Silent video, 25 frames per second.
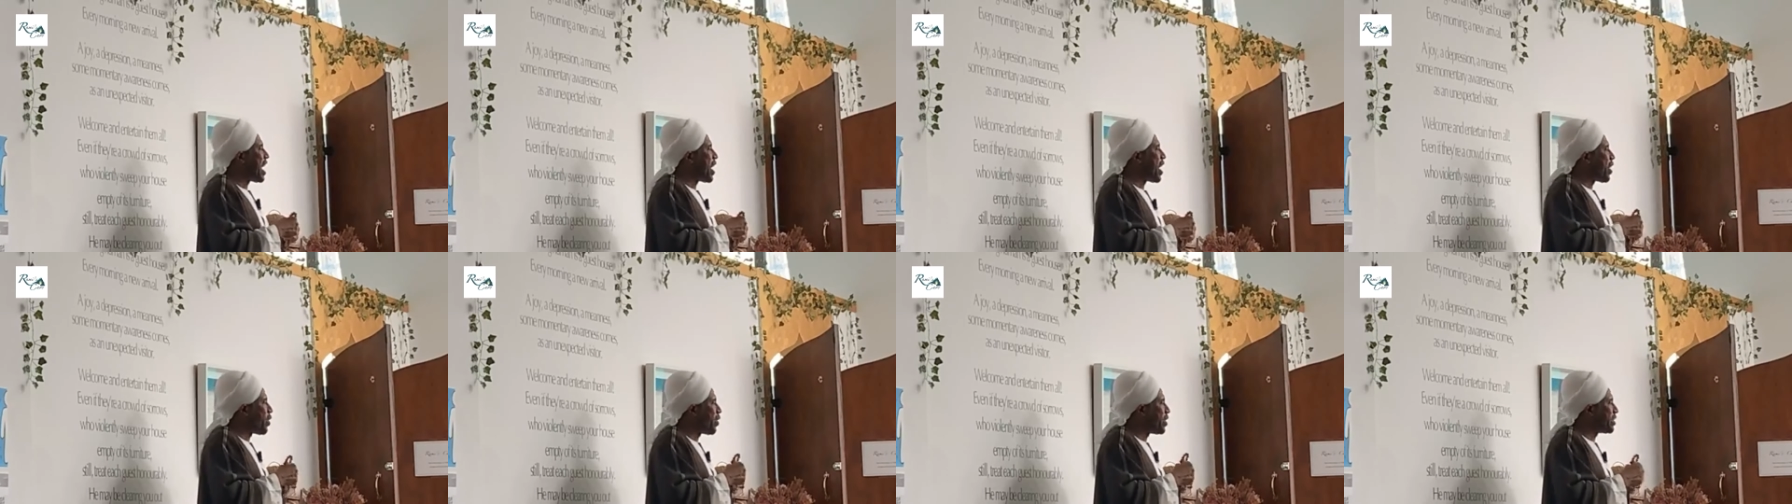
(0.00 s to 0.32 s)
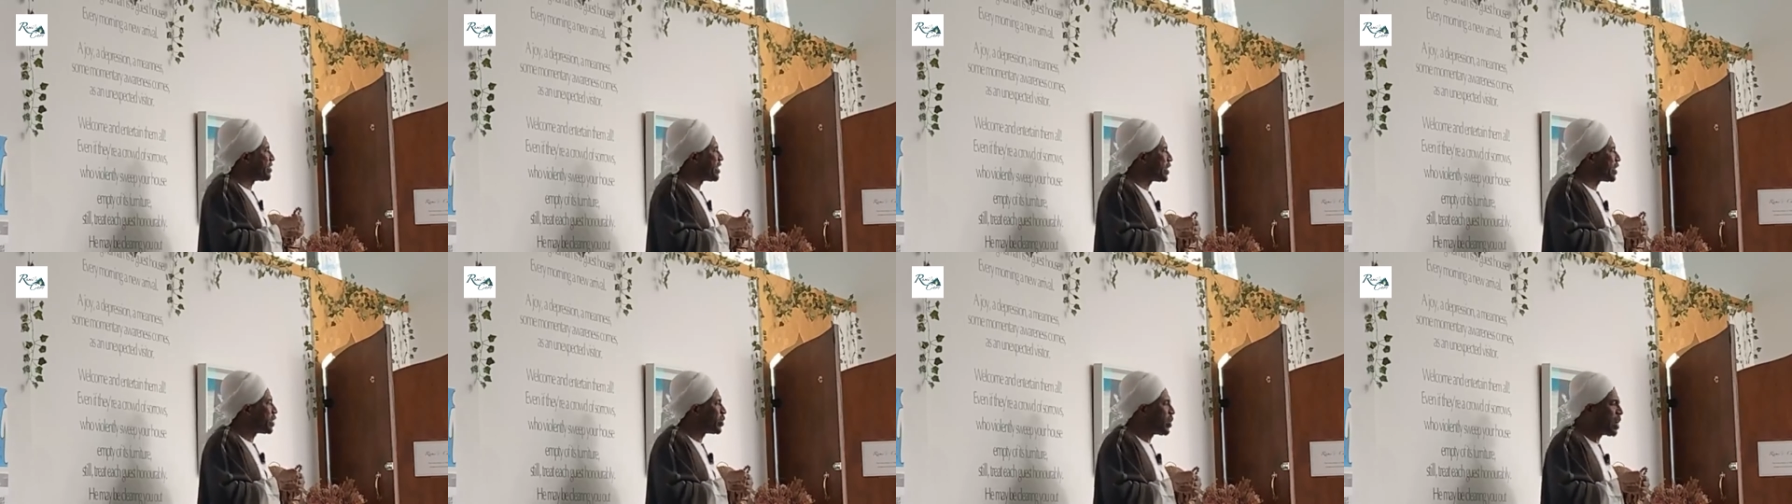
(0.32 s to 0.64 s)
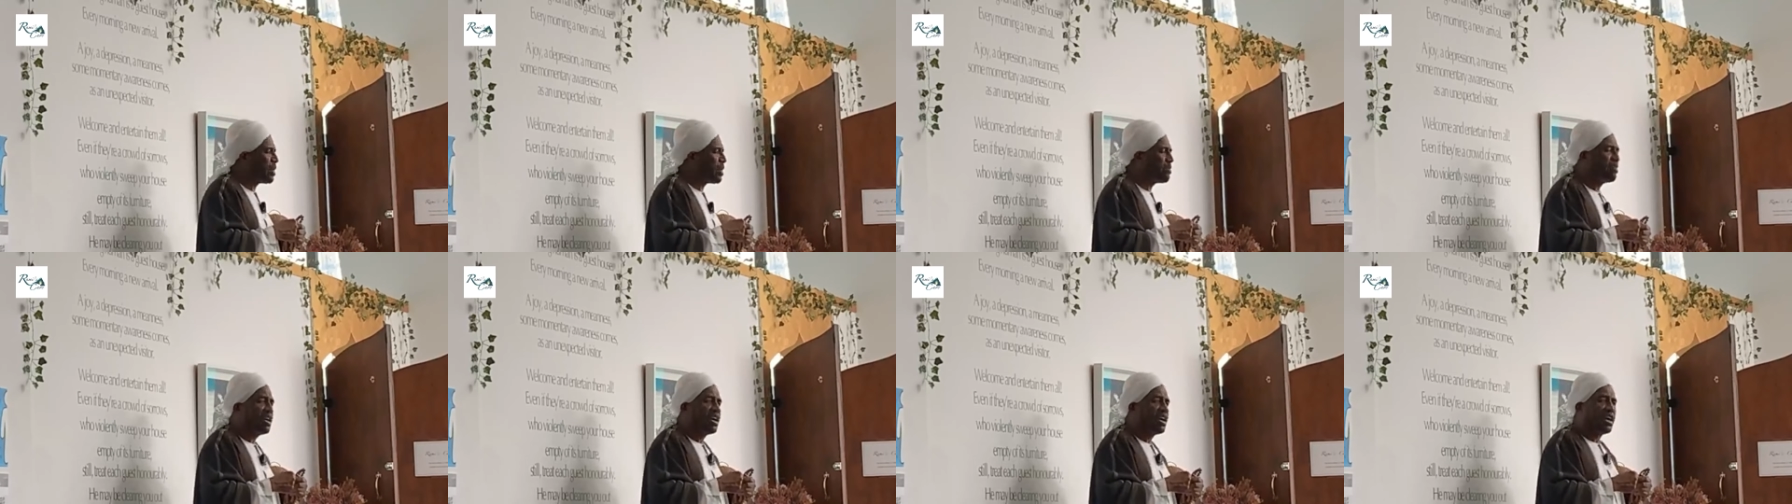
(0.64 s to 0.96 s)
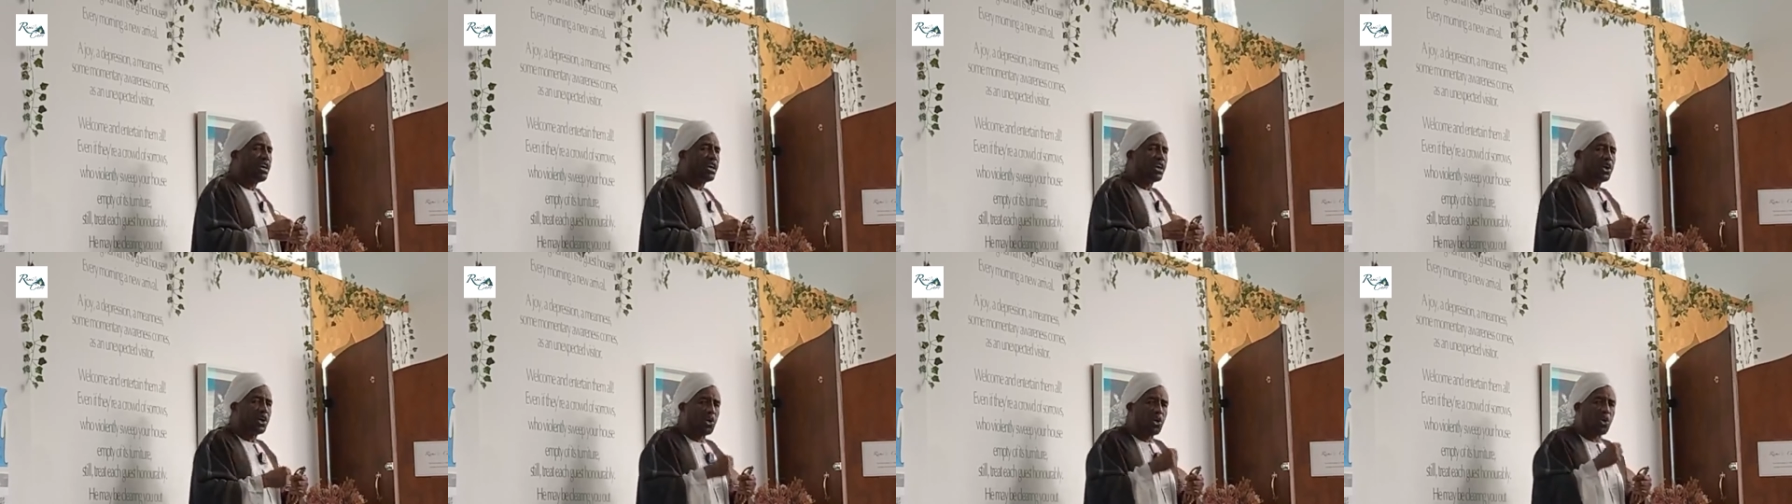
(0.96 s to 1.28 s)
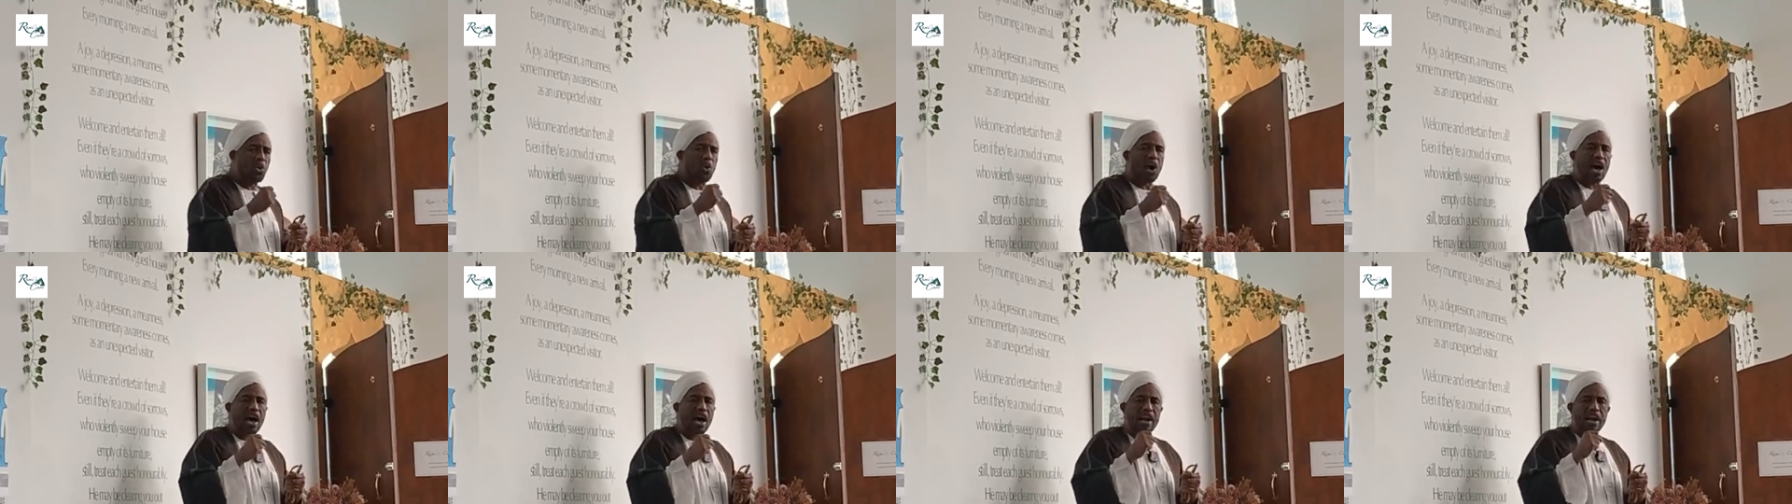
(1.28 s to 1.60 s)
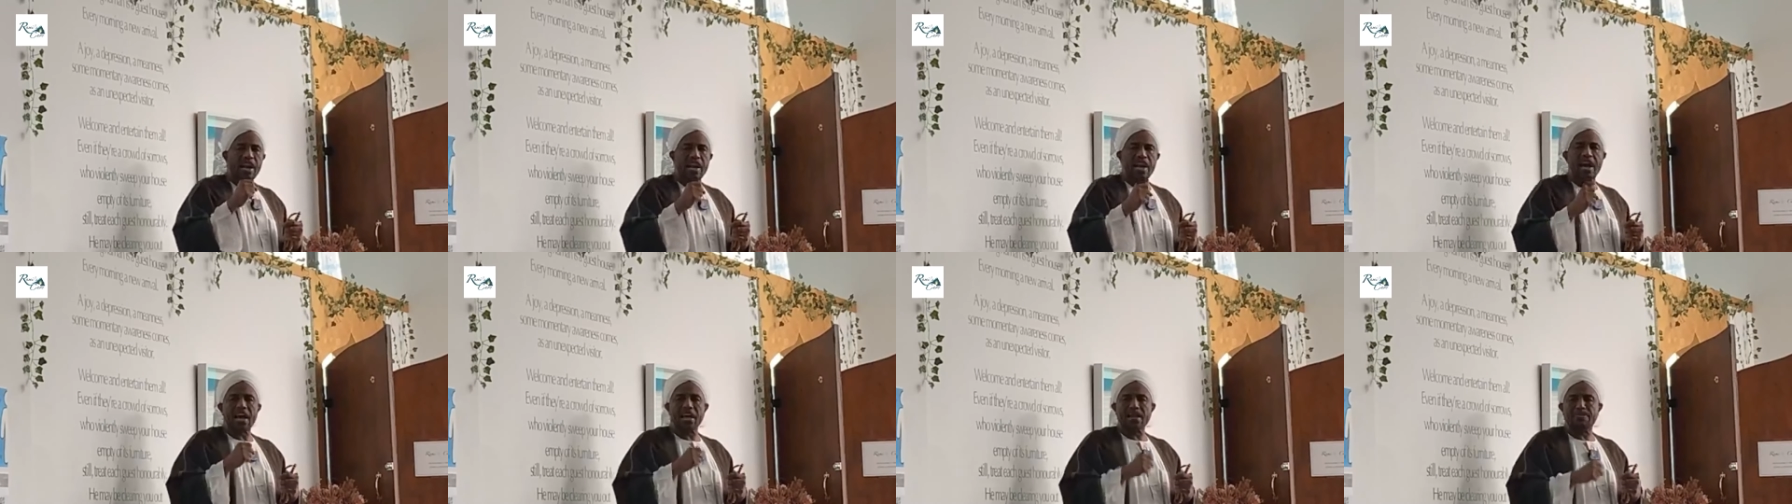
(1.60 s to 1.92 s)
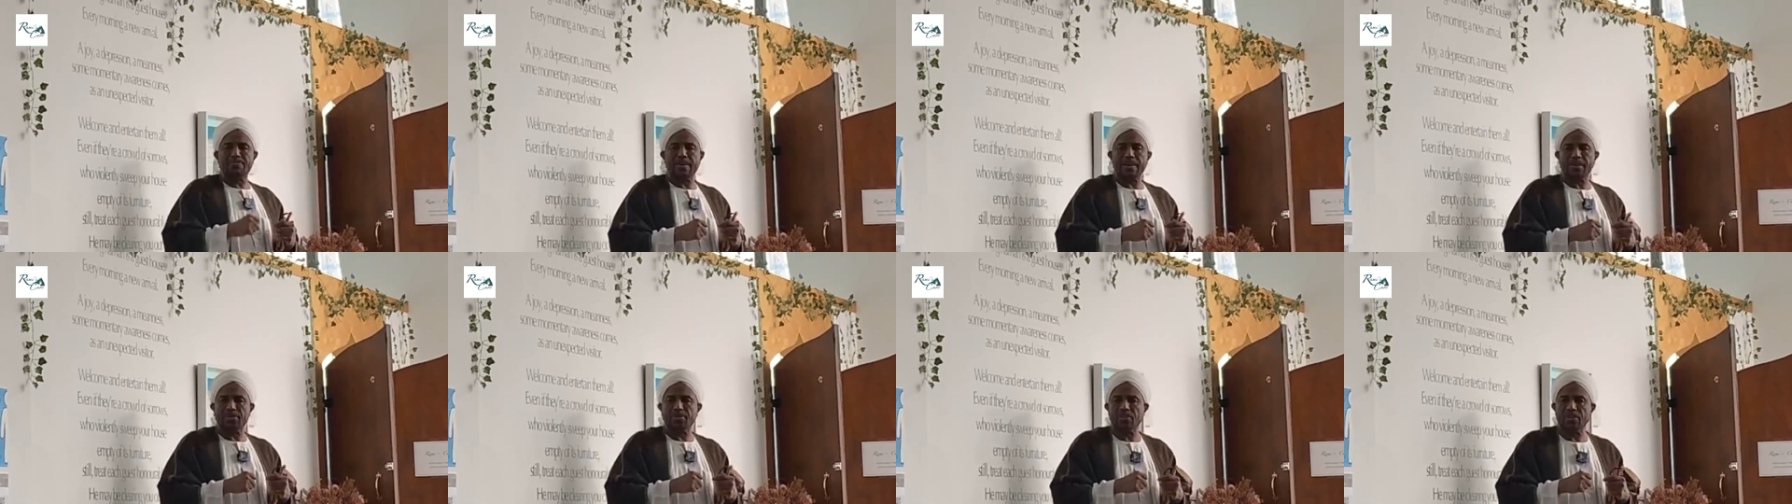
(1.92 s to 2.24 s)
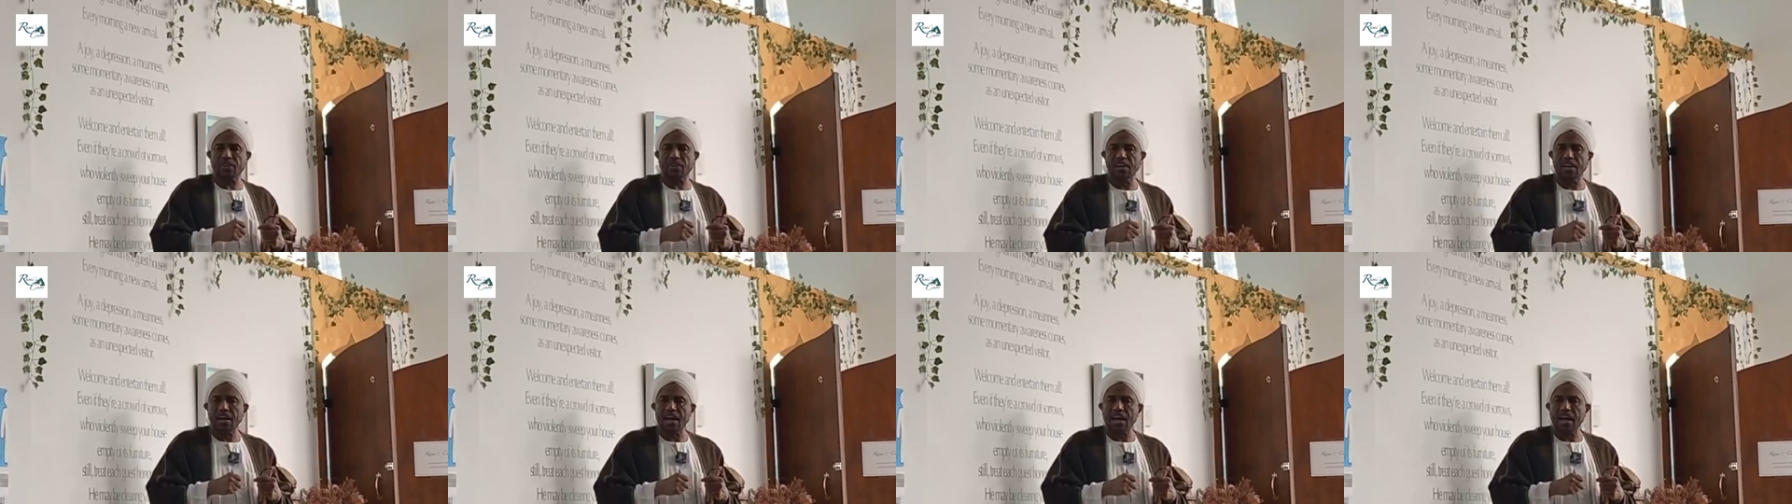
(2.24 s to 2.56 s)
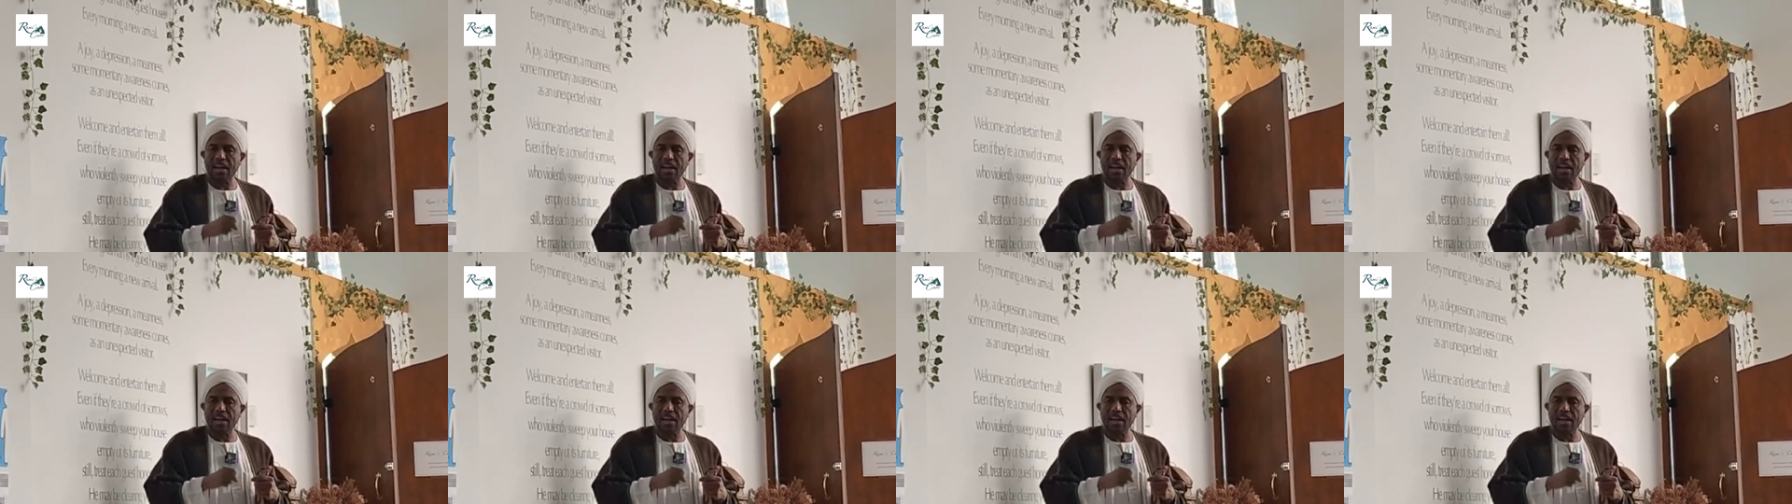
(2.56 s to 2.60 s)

I always say to him, you are a right person.